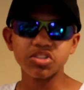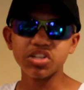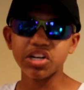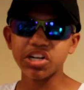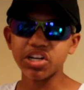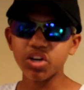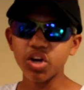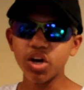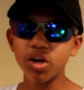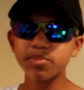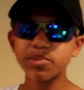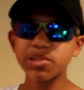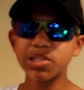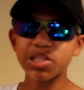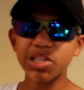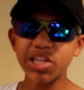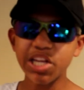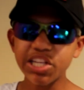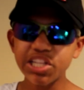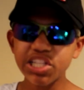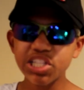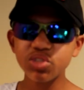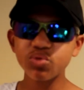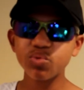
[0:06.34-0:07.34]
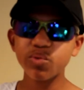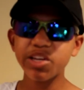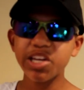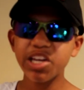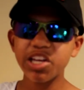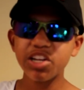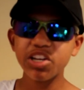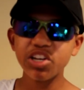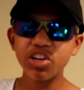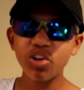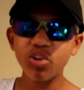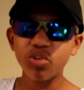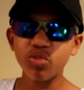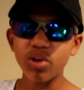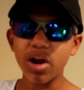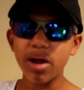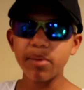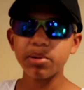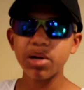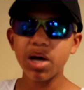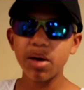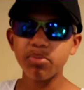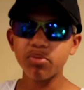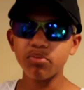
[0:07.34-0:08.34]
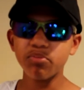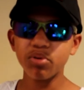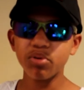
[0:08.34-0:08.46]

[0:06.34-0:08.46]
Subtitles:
Trying to go up to the lake this weekend, you know, and grab a couple